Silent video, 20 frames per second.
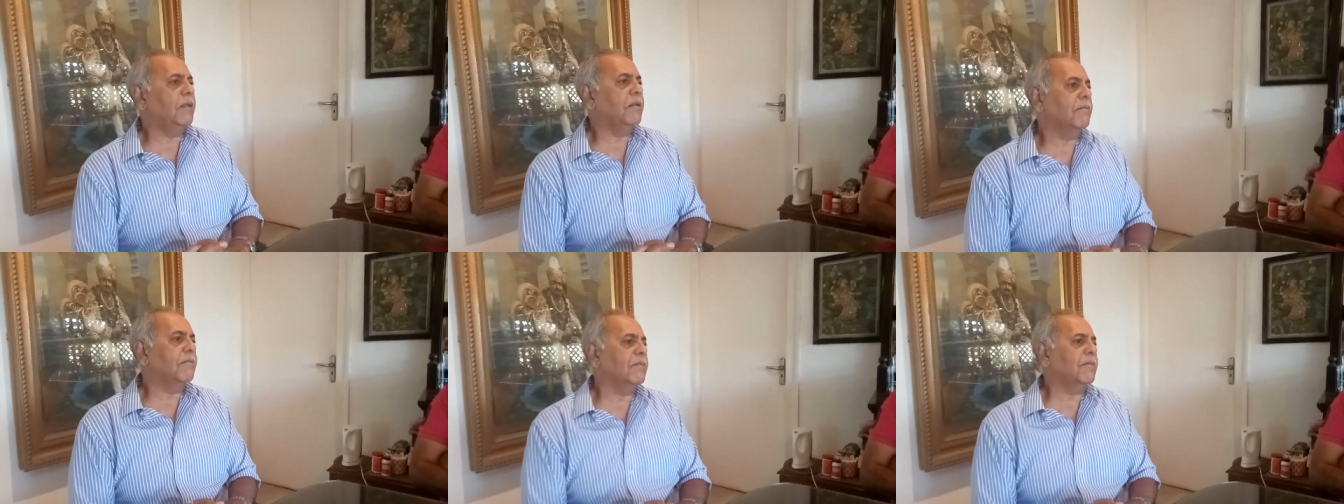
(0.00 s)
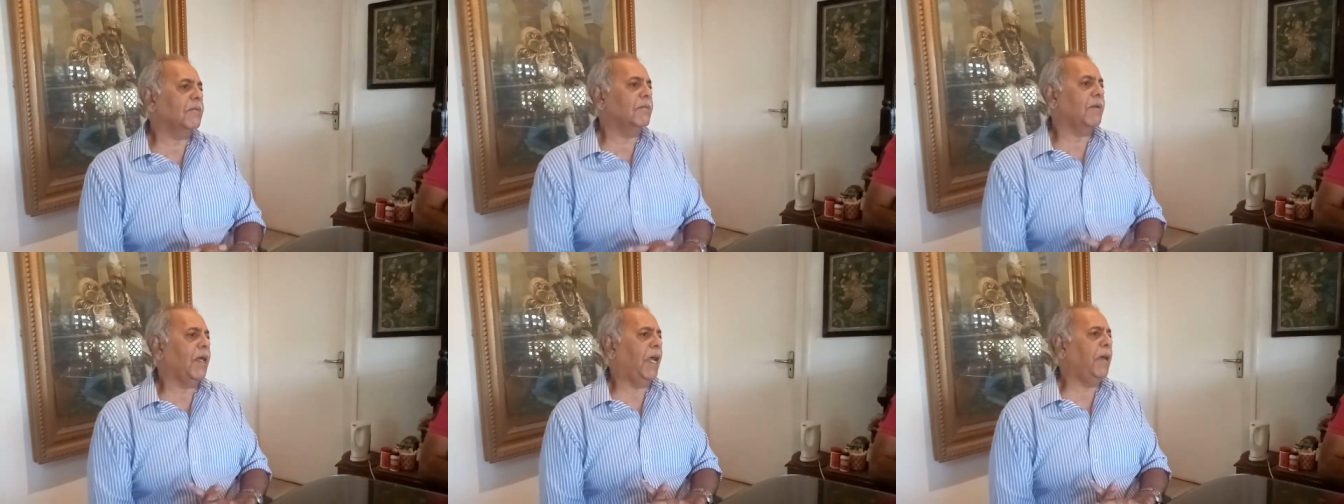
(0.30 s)
and
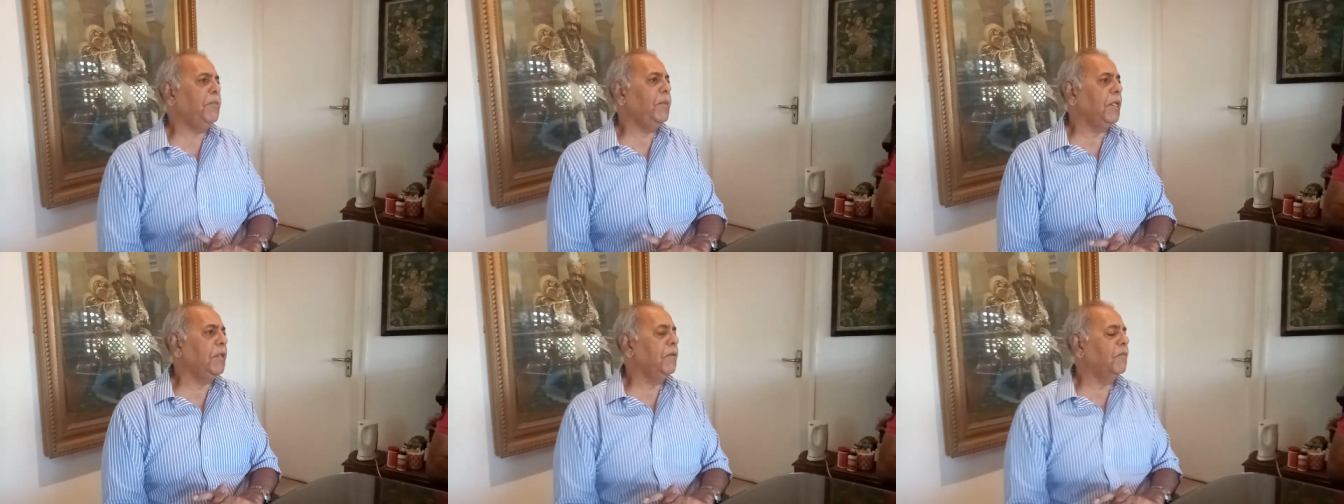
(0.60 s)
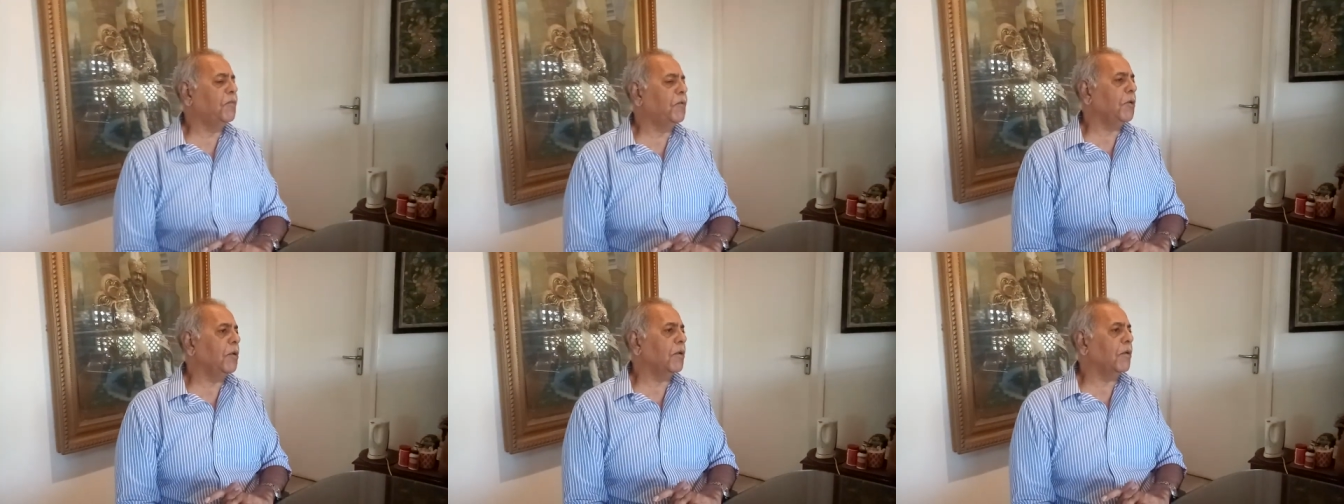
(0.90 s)
I mean,
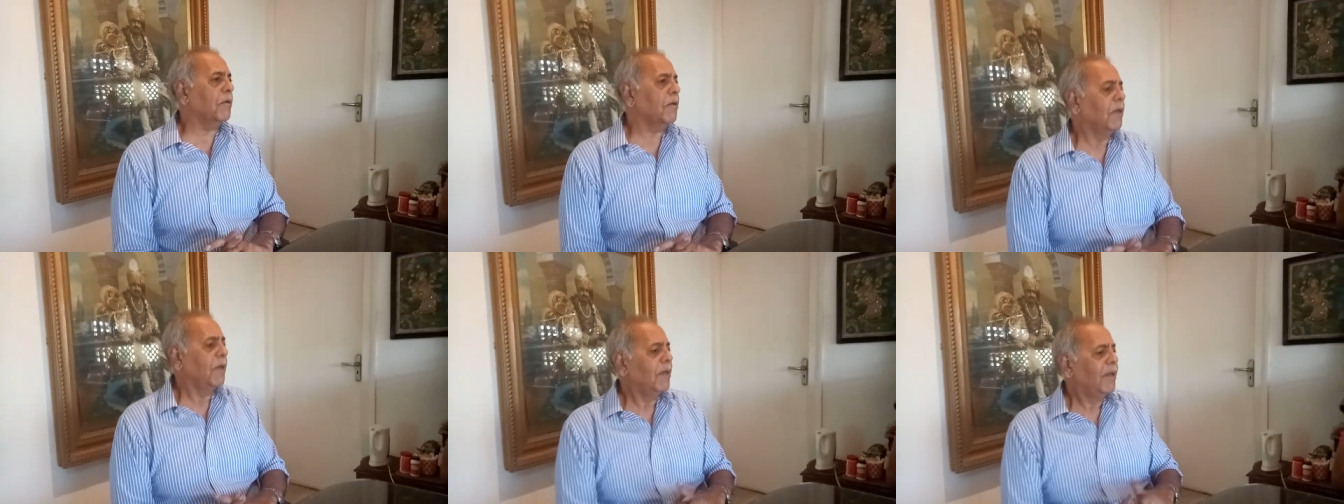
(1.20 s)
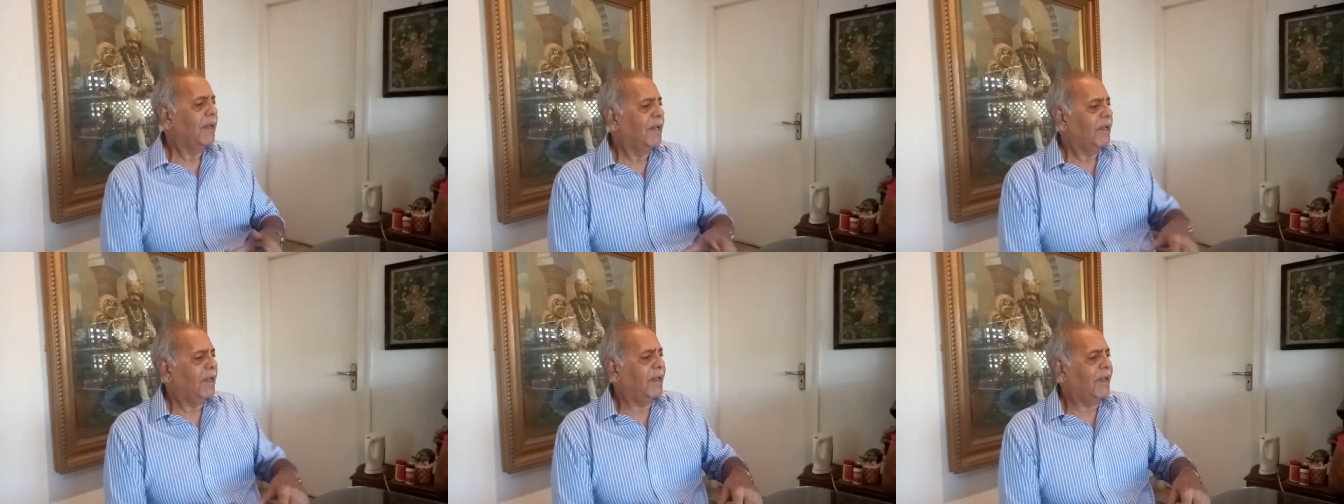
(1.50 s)
if you're
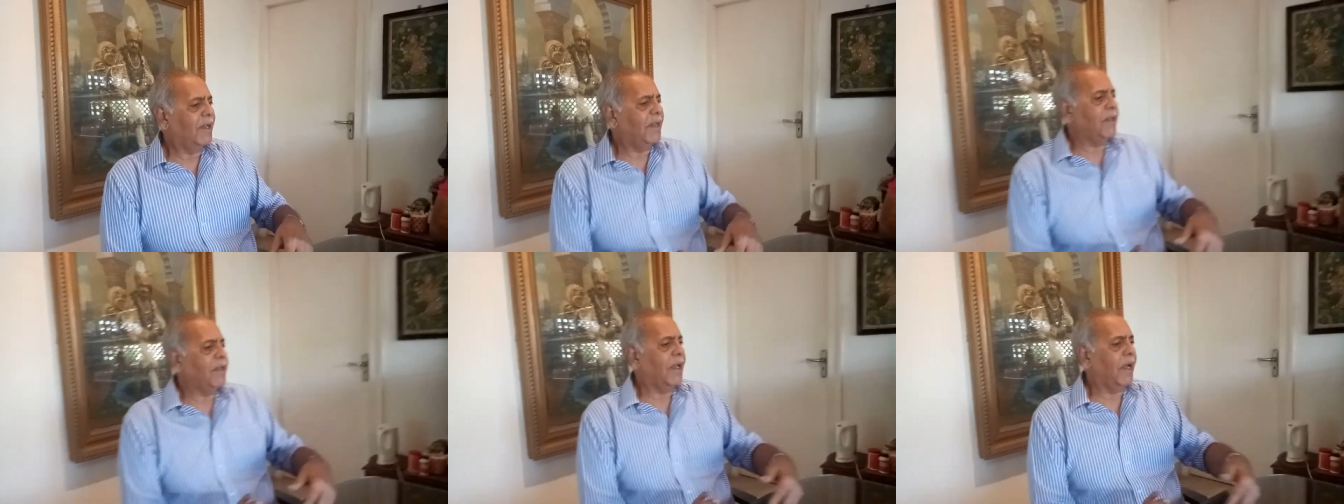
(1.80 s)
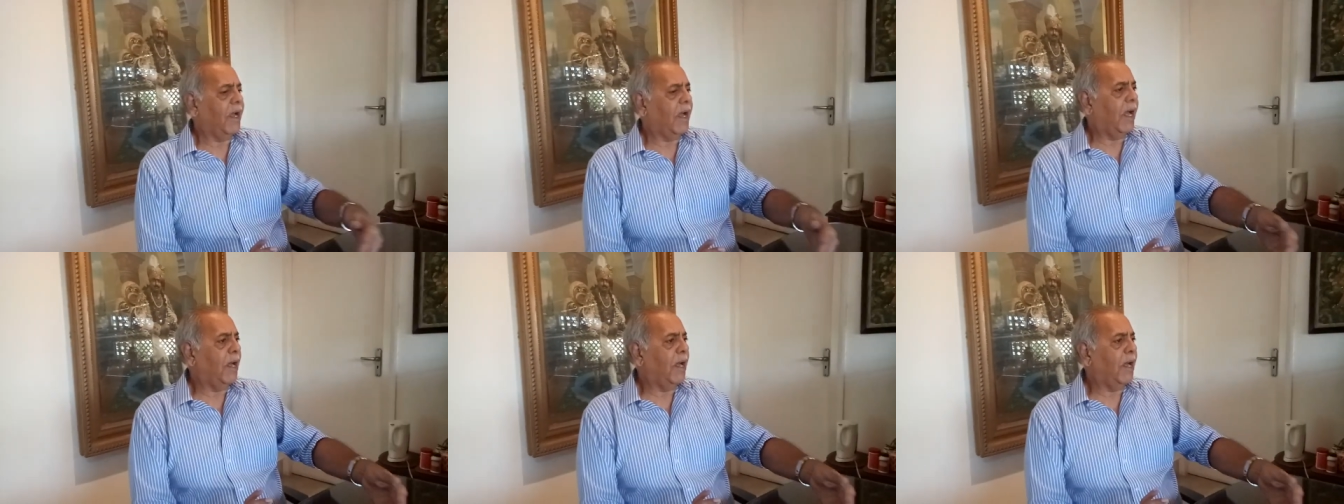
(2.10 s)
an